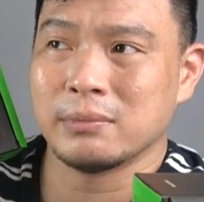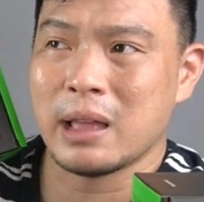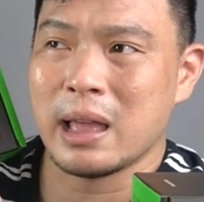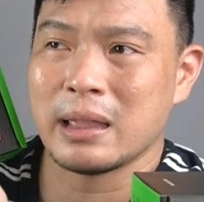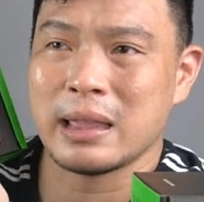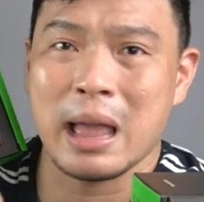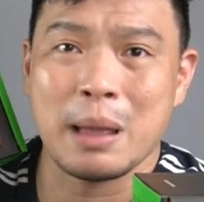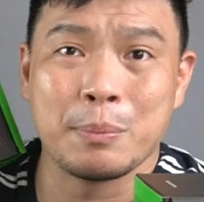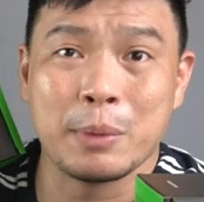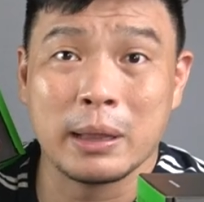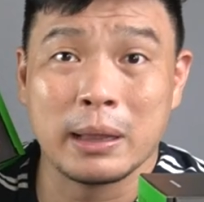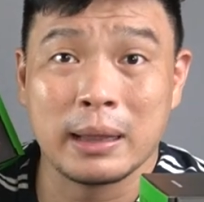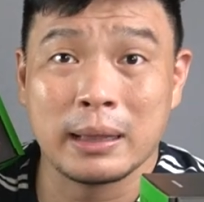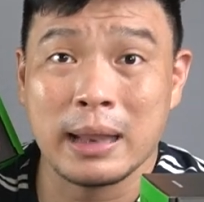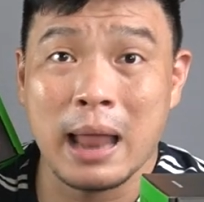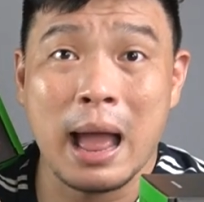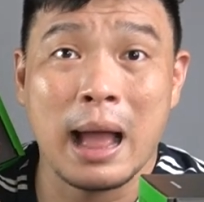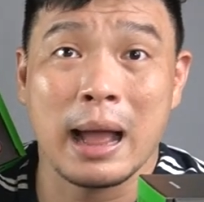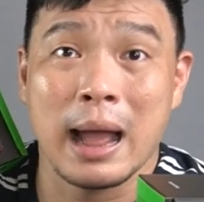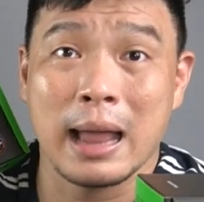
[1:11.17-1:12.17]
ang daming
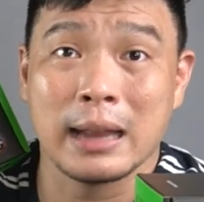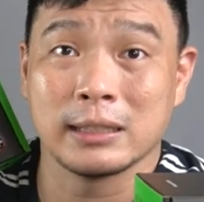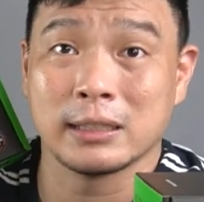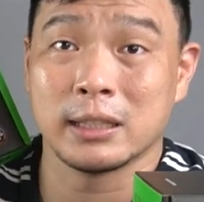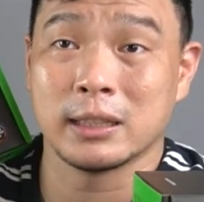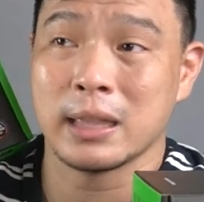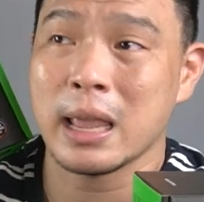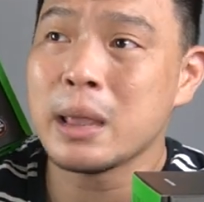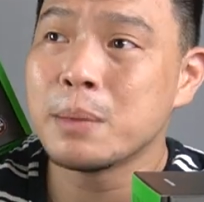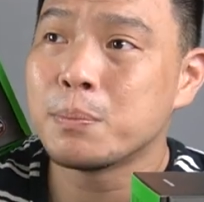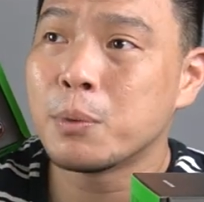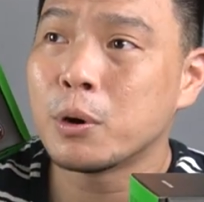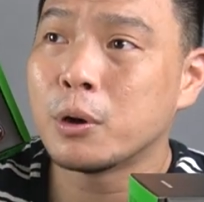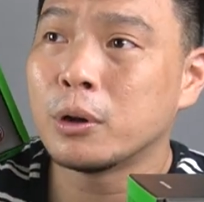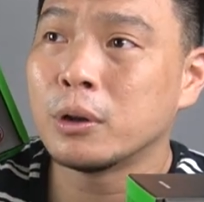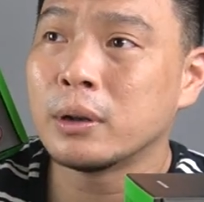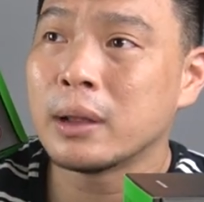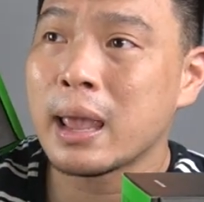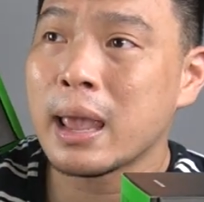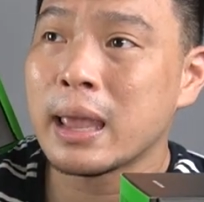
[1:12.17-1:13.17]
nakakala sa
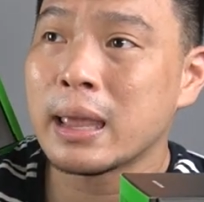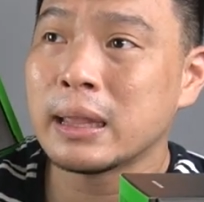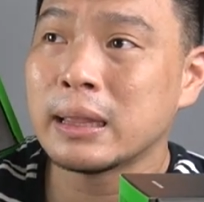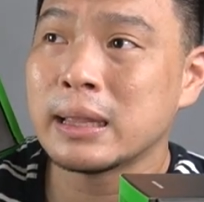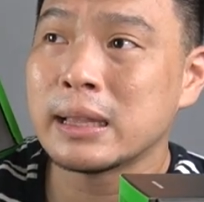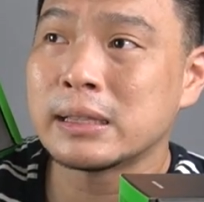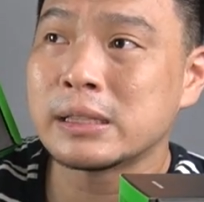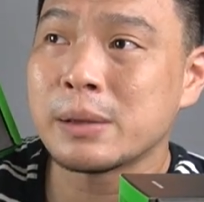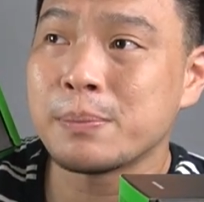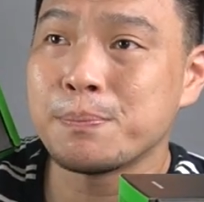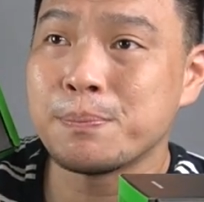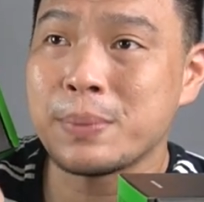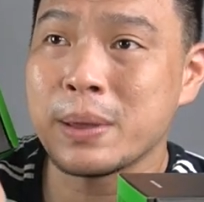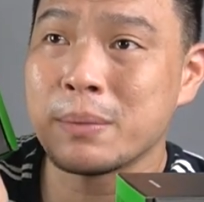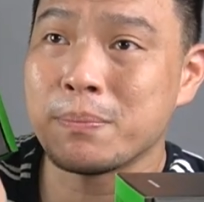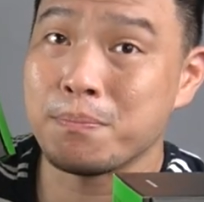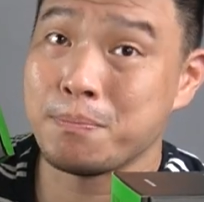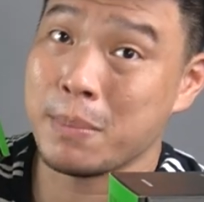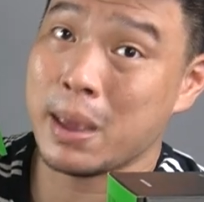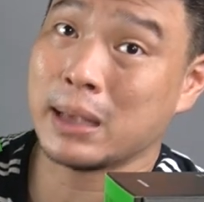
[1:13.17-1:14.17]
table and it's a
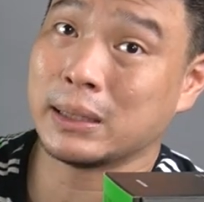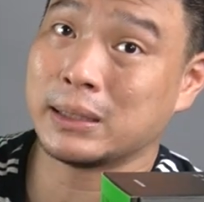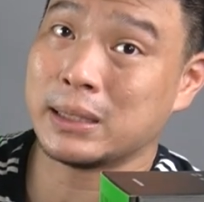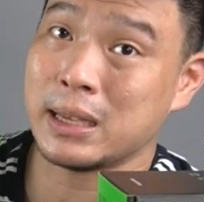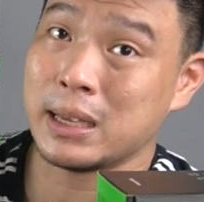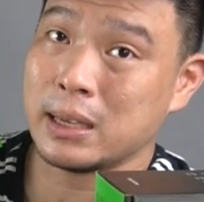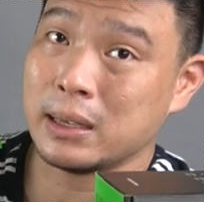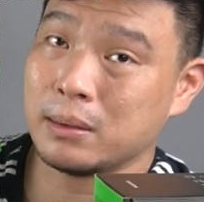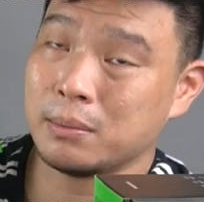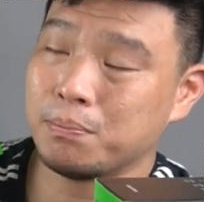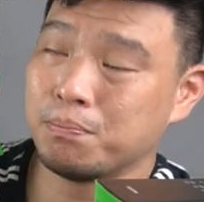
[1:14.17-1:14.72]
bit messy.